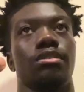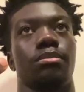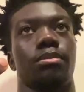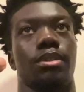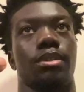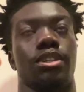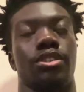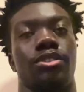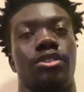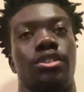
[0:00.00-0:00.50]

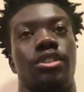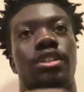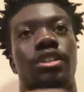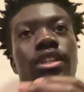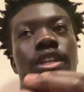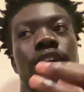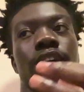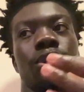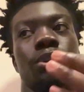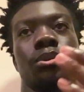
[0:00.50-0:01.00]
because you can
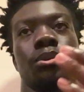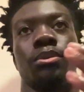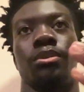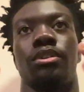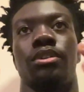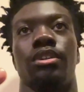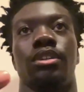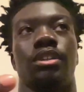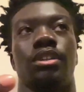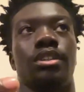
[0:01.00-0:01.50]
now
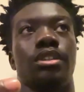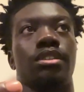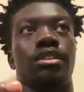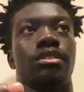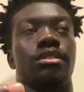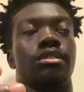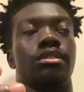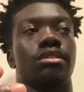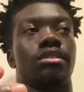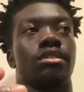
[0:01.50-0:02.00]

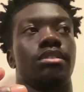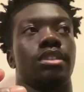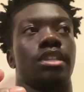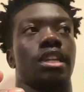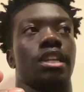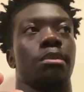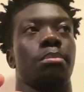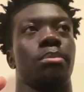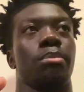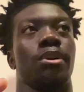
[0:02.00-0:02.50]

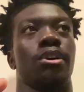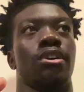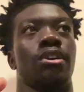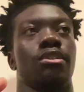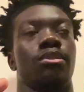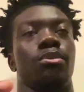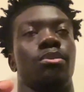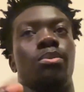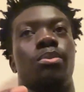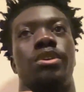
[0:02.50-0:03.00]
tell
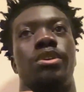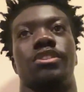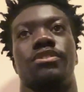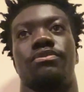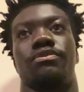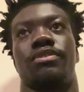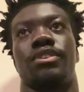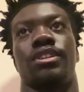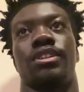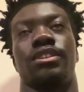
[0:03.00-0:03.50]
apart which
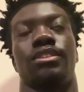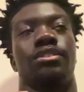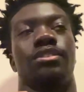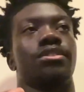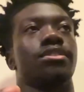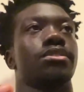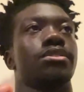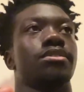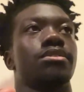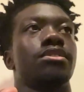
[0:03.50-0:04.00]

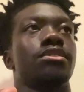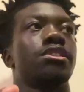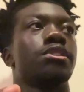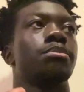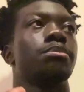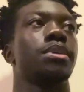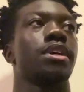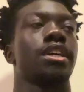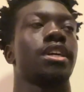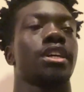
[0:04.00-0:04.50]
friends you should
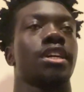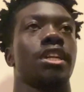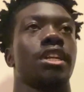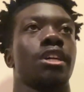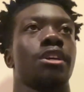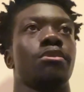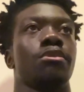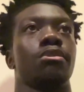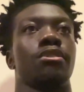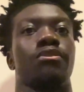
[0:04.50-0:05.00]
be hanging
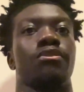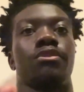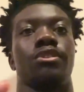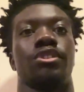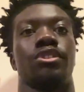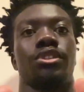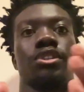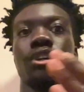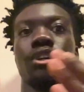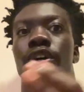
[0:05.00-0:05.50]
out with,
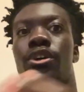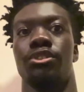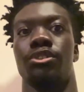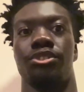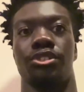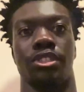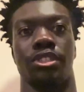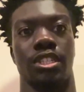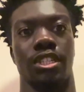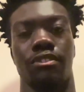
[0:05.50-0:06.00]
which girls you
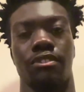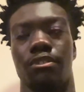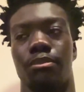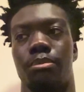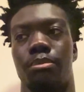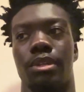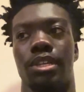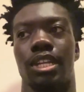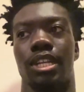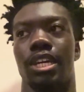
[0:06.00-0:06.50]
should even
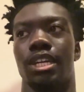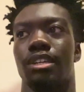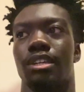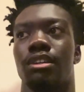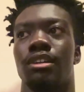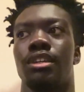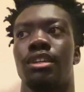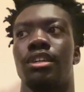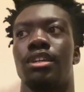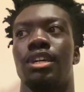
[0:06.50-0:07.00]
be like
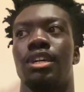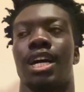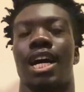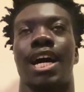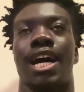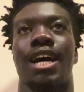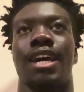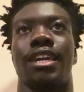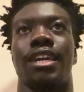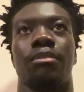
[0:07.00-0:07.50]

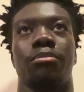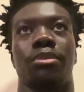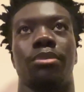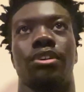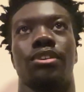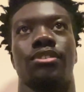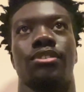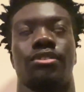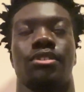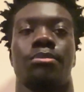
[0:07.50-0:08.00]
eyeing,
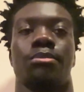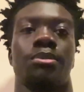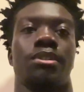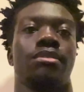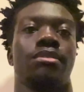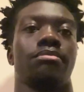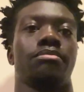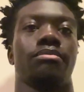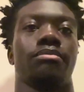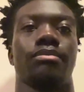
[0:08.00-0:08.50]
because I
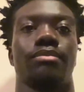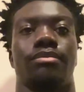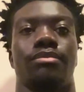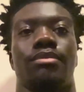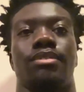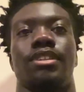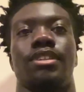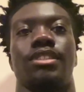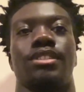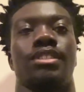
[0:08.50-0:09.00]
mean,
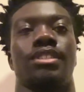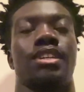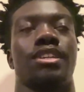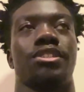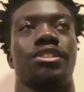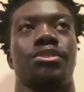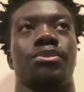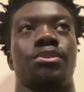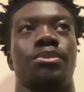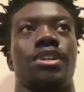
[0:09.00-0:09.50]
it's
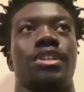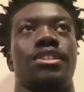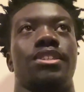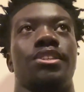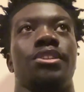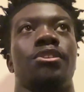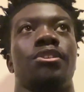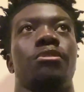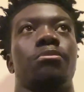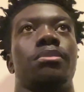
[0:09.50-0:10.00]
natural as a
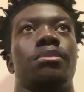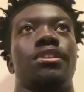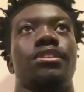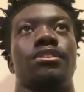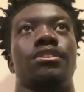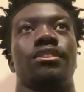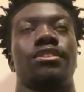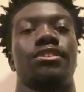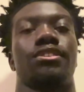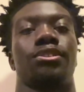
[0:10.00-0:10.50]
young man to